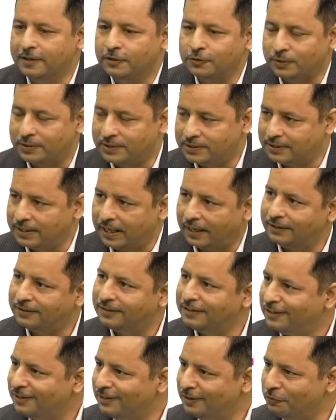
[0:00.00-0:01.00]
So it's
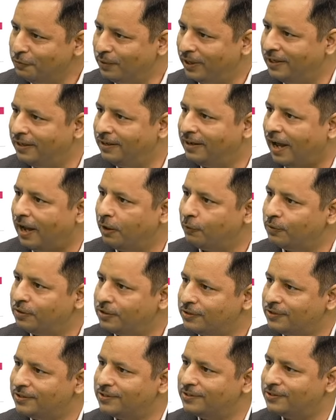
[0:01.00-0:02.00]
that very
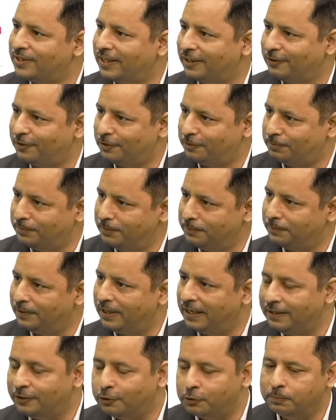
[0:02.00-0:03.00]
divergent set of
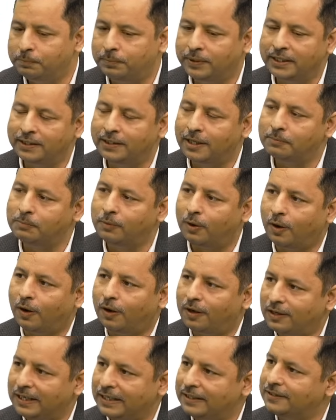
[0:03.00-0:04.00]
people, and to bring them
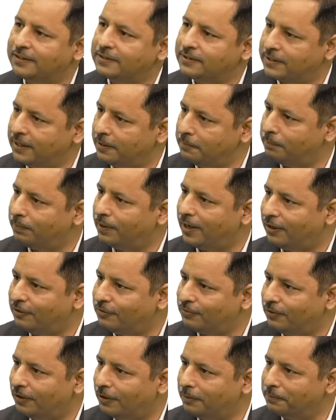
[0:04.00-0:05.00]
all at the same
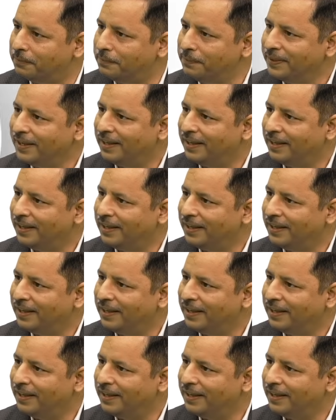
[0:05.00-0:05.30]
platform